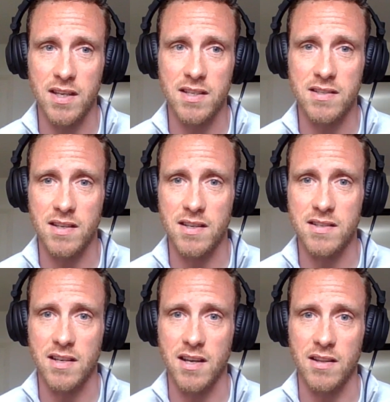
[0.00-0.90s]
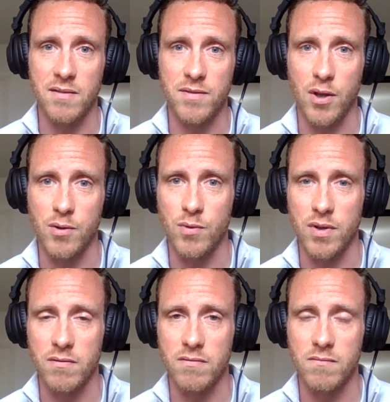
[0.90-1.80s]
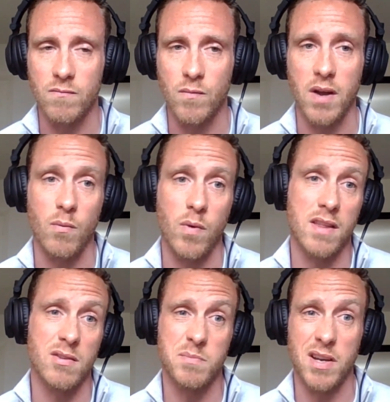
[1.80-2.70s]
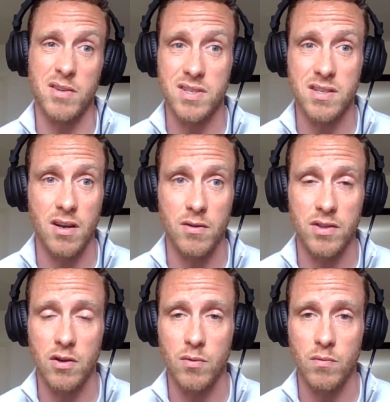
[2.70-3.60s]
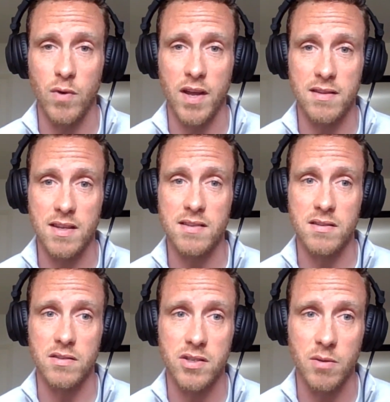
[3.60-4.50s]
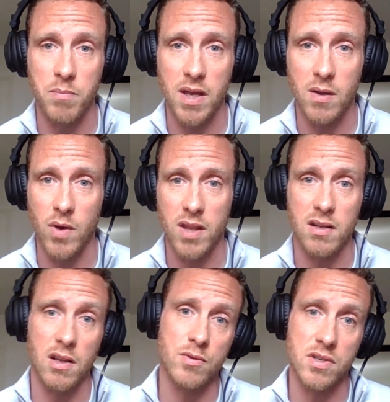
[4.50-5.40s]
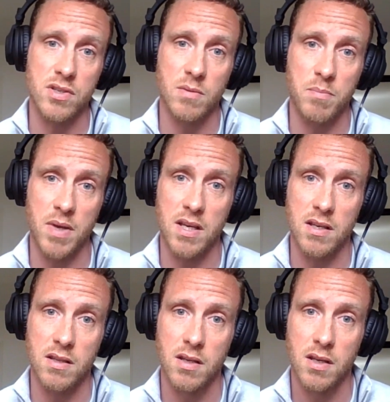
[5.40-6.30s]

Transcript: Is to kind of know where those boundaries are, know where the distance should be and where the closeness should be, and